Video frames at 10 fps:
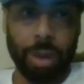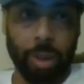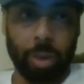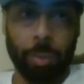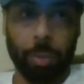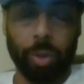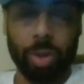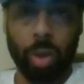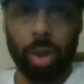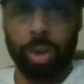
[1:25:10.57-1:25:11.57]
Not only, we
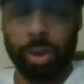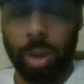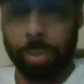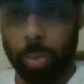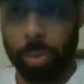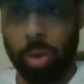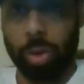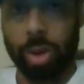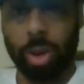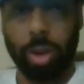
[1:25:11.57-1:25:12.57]
saw it in this episode, but you're
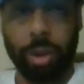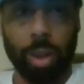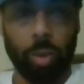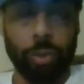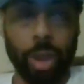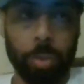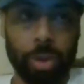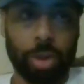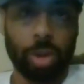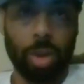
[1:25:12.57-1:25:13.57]
going to see the collateral
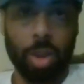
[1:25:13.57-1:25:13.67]
damage